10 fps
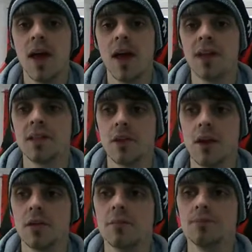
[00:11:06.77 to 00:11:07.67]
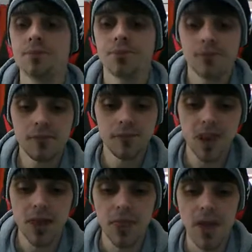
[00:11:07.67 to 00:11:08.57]
and
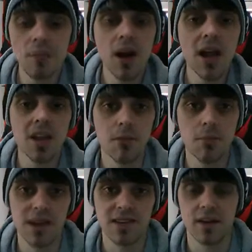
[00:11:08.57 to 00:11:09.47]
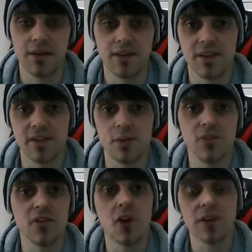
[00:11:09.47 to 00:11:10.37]
they might even max out this system
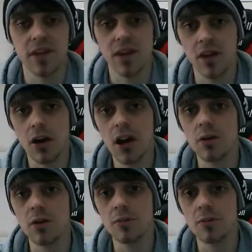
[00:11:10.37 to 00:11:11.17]
faster than I will,